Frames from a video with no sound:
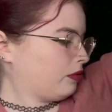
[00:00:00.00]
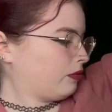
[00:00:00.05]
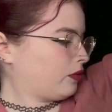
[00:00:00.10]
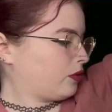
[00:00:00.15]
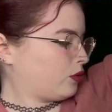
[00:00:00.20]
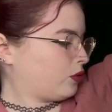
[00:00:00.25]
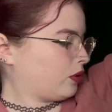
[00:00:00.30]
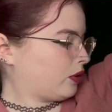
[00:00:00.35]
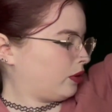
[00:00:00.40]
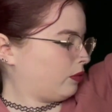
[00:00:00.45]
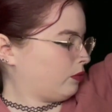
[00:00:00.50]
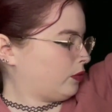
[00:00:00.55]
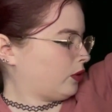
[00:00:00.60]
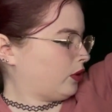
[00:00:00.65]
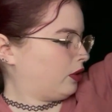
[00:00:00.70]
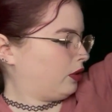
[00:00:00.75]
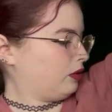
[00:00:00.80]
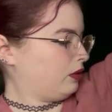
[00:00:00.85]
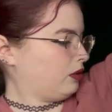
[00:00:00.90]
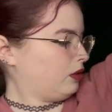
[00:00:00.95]
for drawing 1.
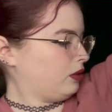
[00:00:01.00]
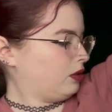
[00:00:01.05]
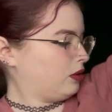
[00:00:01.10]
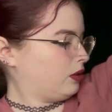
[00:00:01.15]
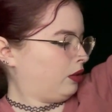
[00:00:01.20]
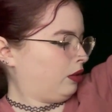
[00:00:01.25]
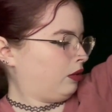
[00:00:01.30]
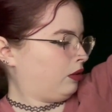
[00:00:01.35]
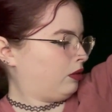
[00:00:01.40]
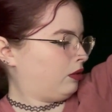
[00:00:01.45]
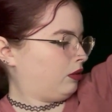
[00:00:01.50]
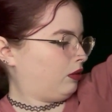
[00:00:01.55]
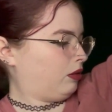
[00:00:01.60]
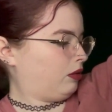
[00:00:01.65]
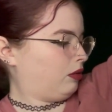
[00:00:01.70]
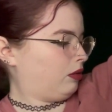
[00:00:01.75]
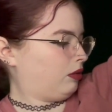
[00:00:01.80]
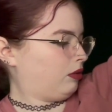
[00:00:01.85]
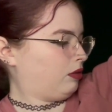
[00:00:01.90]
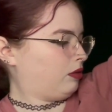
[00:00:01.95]
It
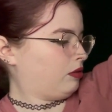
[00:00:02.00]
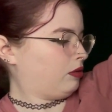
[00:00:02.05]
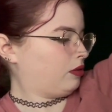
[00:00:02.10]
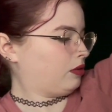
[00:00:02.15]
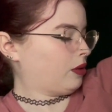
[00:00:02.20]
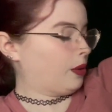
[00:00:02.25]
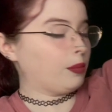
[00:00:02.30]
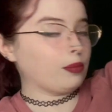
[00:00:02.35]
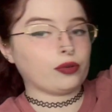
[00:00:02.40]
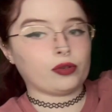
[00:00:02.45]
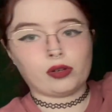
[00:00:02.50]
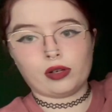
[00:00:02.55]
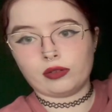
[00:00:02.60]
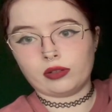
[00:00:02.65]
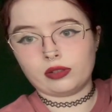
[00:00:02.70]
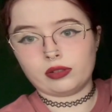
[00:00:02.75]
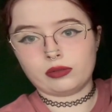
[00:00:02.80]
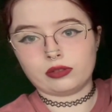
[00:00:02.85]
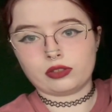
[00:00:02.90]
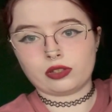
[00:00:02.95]
is
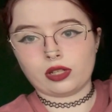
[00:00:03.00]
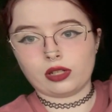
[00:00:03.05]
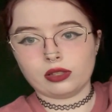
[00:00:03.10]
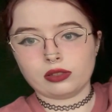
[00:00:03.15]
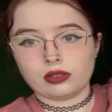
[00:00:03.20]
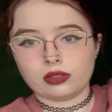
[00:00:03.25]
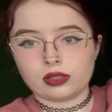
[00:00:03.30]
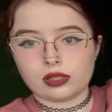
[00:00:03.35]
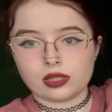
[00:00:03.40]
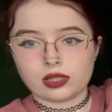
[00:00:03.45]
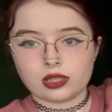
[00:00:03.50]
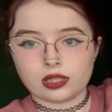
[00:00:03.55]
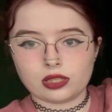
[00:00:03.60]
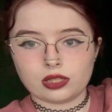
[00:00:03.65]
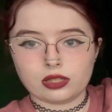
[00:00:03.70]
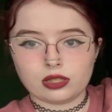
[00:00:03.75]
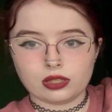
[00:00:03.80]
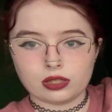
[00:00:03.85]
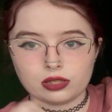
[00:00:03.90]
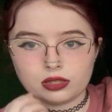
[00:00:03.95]
project
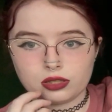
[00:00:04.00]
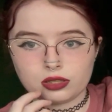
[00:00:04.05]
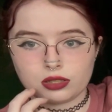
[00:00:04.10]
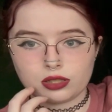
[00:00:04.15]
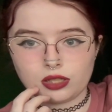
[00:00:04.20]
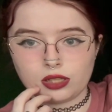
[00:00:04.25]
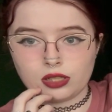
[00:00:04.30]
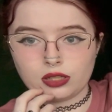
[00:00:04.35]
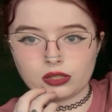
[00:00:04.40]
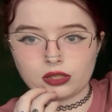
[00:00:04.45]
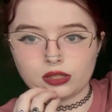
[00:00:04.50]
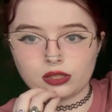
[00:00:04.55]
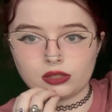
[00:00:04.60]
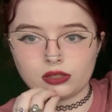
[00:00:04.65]
16.